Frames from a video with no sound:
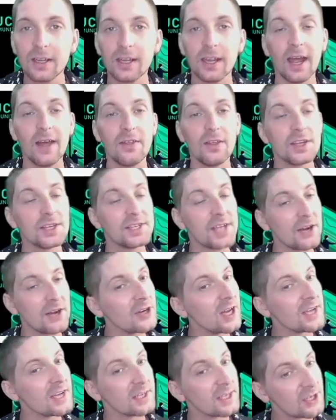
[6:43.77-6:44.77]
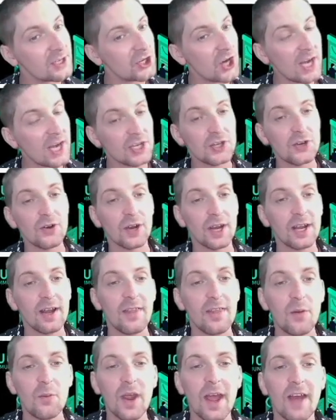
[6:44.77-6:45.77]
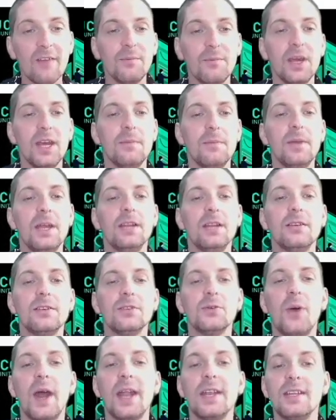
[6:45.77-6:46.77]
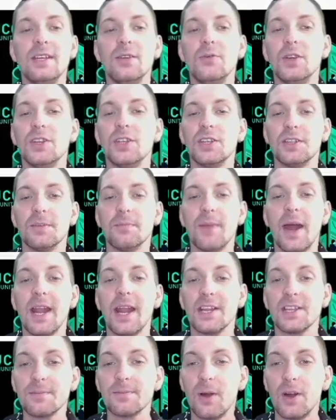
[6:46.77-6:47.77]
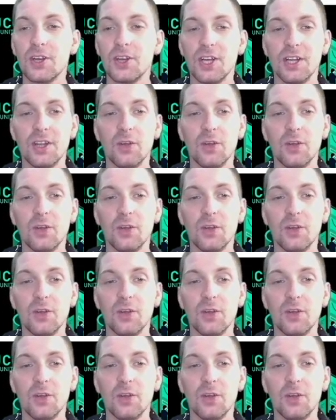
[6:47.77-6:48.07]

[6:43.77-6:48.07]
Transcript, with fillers: yeah, the centralized exchange token, and then we have BEP20, which is the Binance Smart Chain,